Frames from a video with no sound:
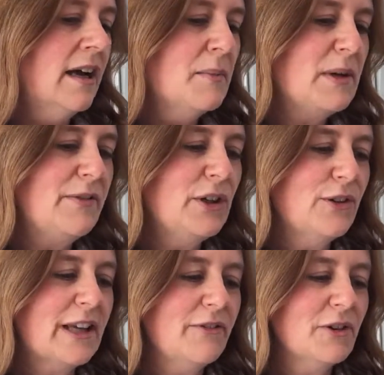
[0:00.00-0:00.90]
But if you're
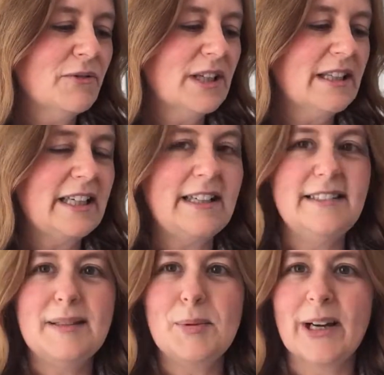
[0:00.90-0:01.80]
looking for a really
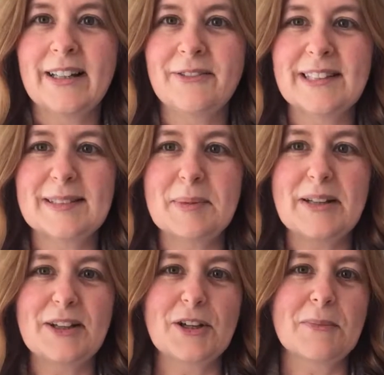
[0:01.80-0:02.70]
easy brownie recipe
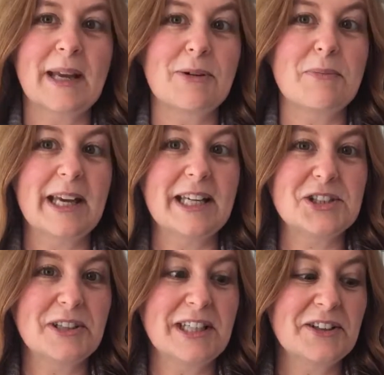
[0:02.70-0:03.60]
that you can make with
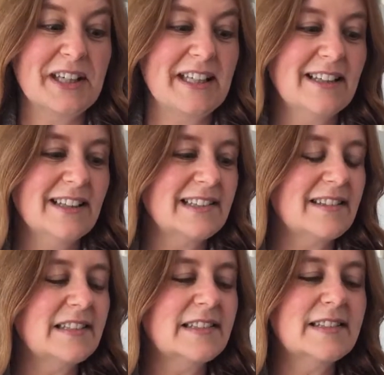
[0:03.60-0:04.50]
pantry ingredients,
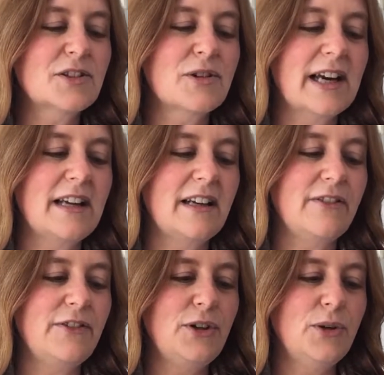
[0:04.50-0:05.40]
this is great if
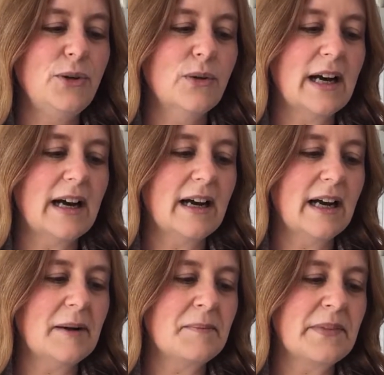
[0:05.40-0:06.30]
you
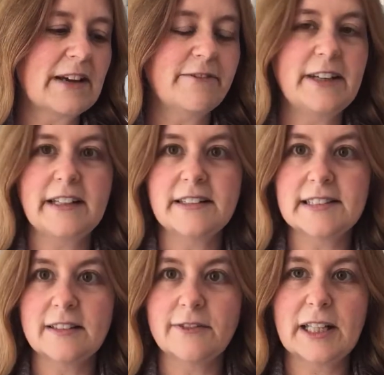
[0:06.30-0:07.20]
have vegans
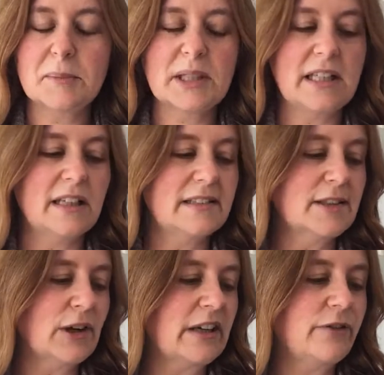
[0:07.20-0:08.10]
in the family. It's
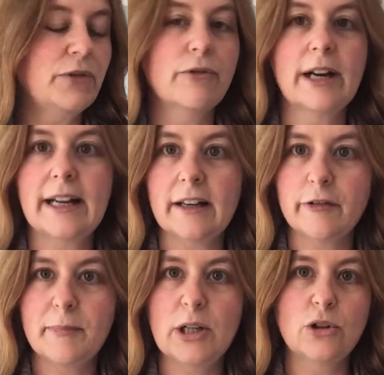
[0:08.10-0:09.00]
great if you've run out of
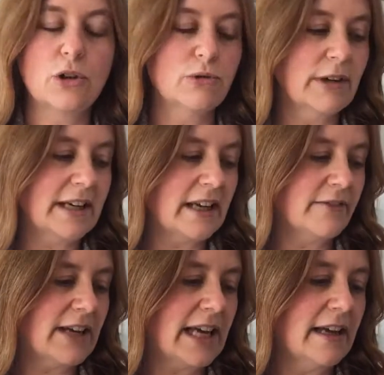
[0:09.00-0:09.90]
milk or run out of
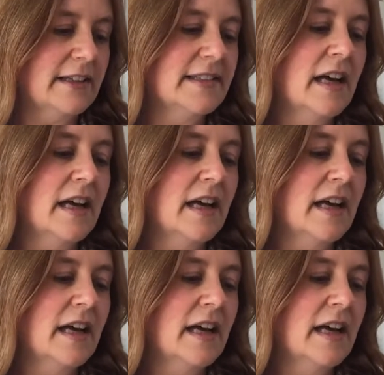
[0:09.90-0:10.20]
eggs.